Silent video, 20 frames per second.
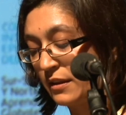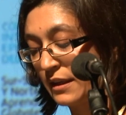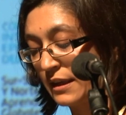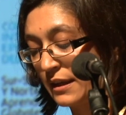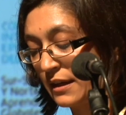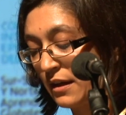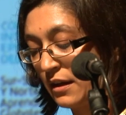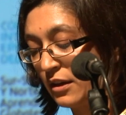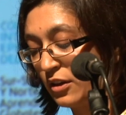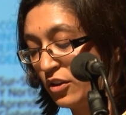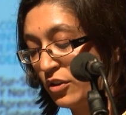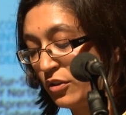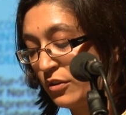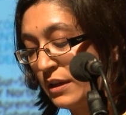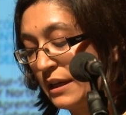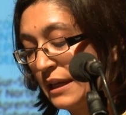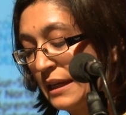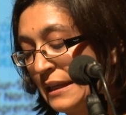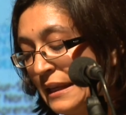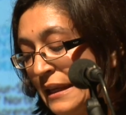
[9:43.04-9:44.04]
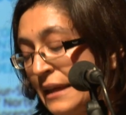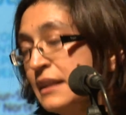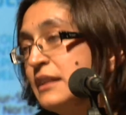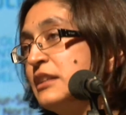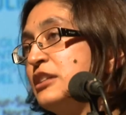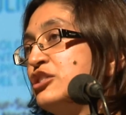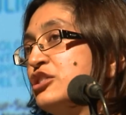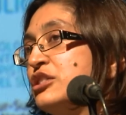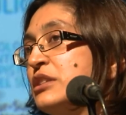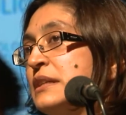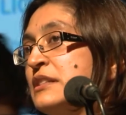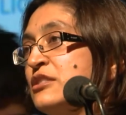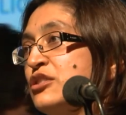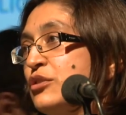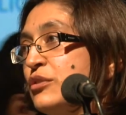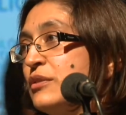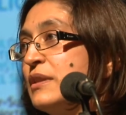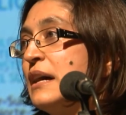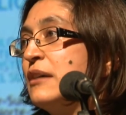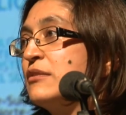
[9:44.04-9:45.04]
Quijano in English in
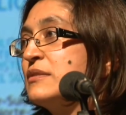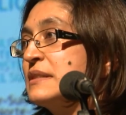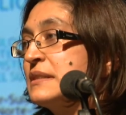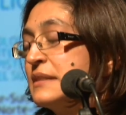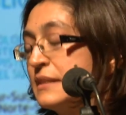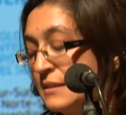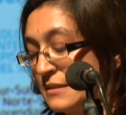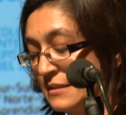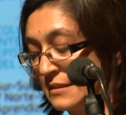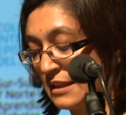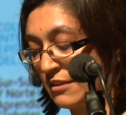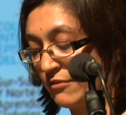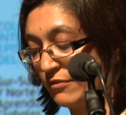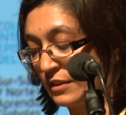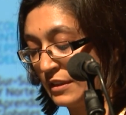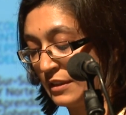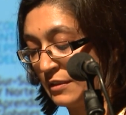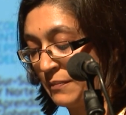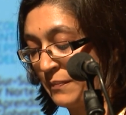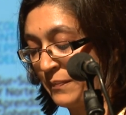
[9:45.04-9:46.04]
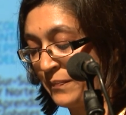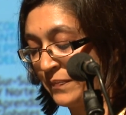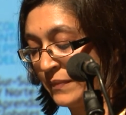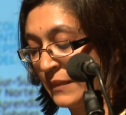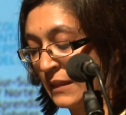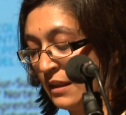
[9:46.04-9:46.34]
2007.